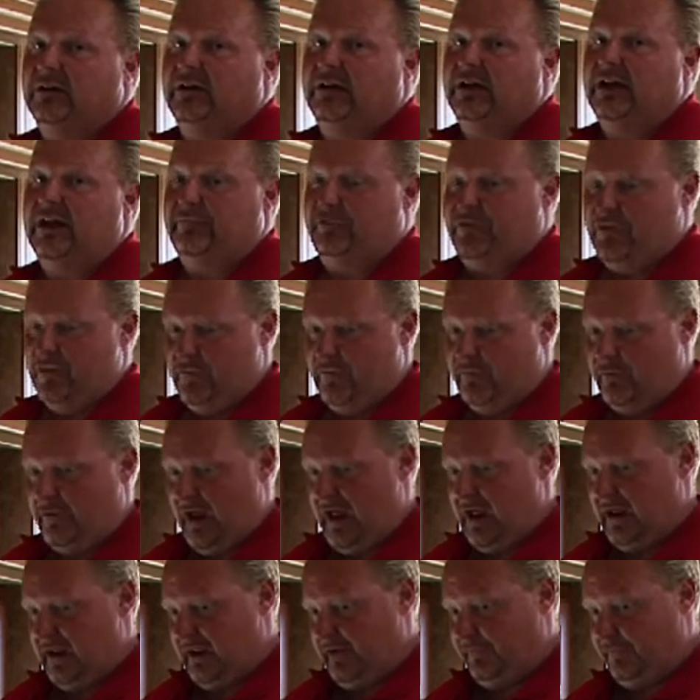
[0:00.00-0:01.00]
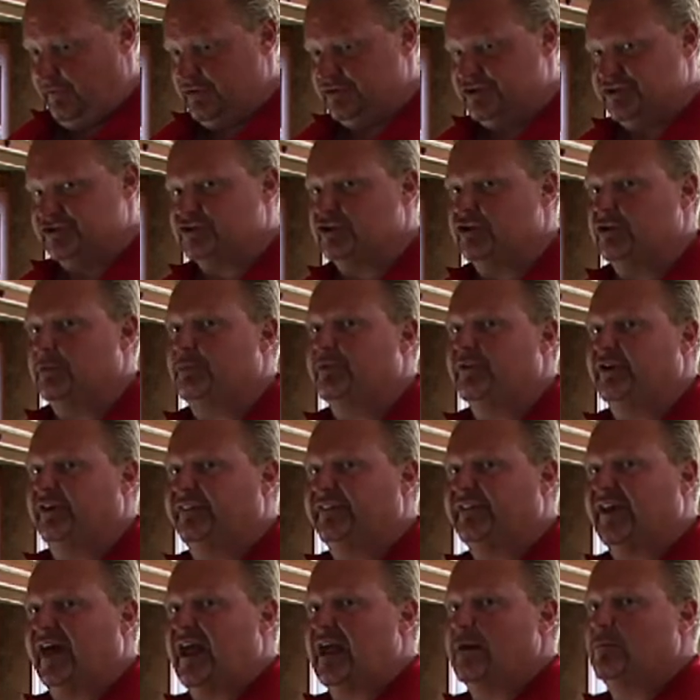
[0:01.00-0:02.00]
If, you've, if you're just going to put a
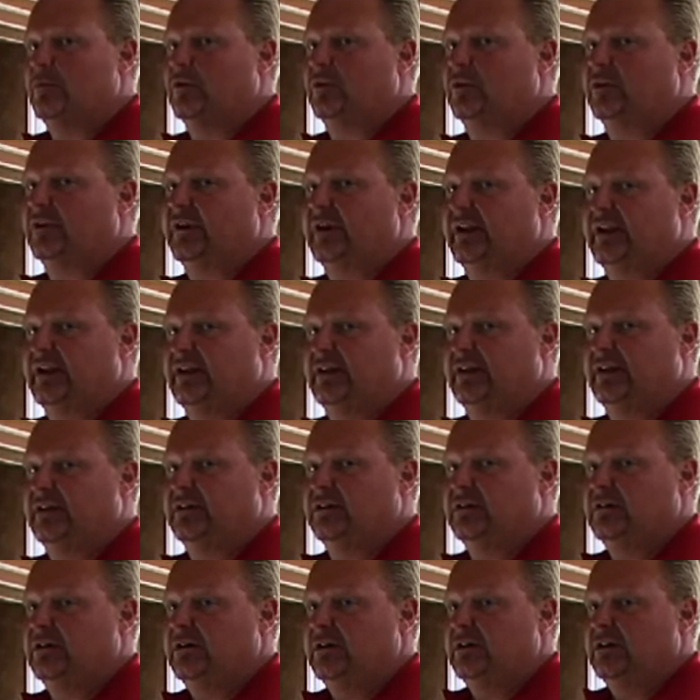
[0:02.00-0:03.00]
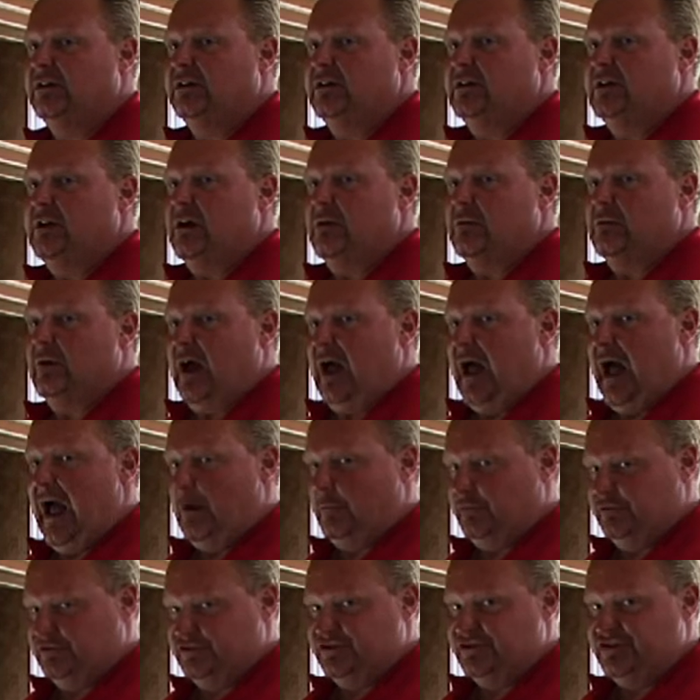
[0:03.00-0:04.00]
table in, I
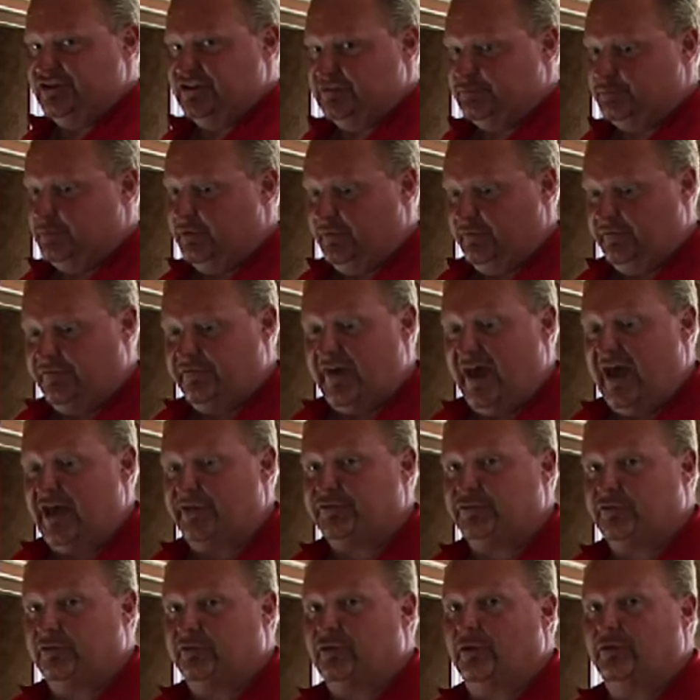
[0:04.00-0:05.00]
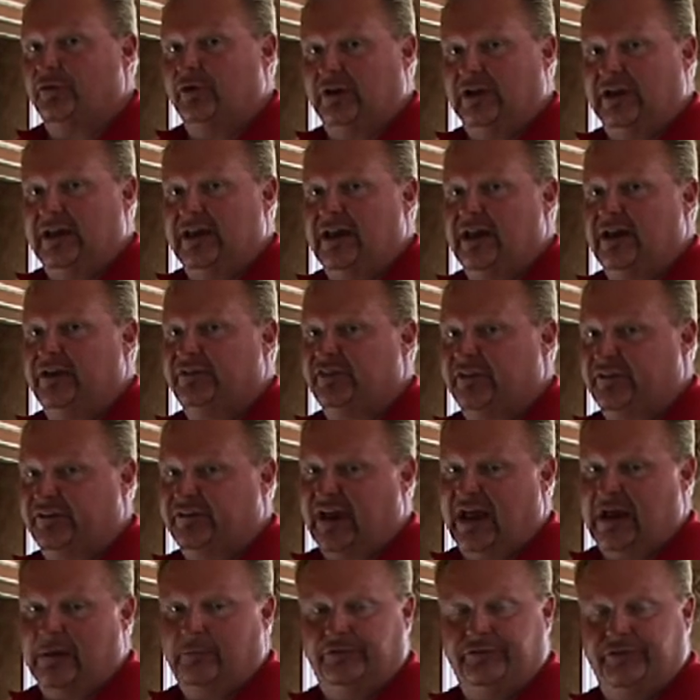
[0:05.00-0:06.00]
would suggest putting fasteners on the legs of the
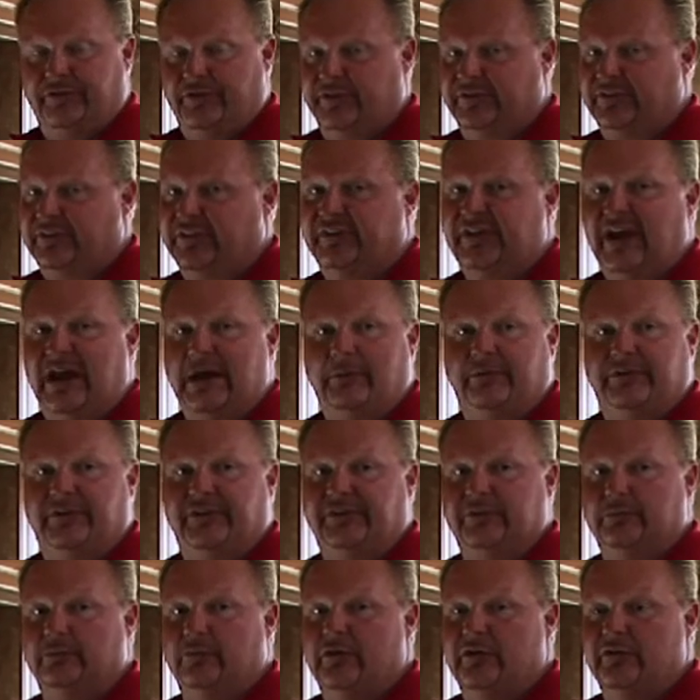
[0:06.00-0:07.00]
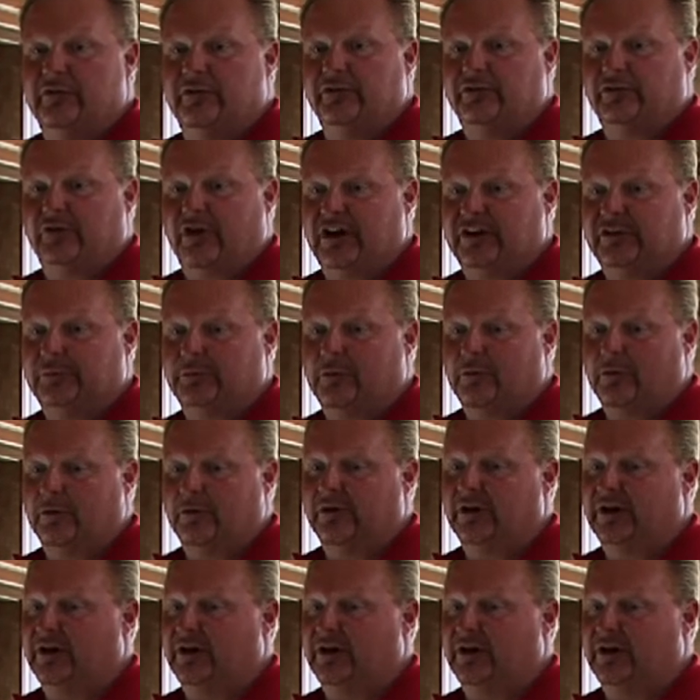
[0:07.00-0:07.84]
table so that the table doesn't move in transport.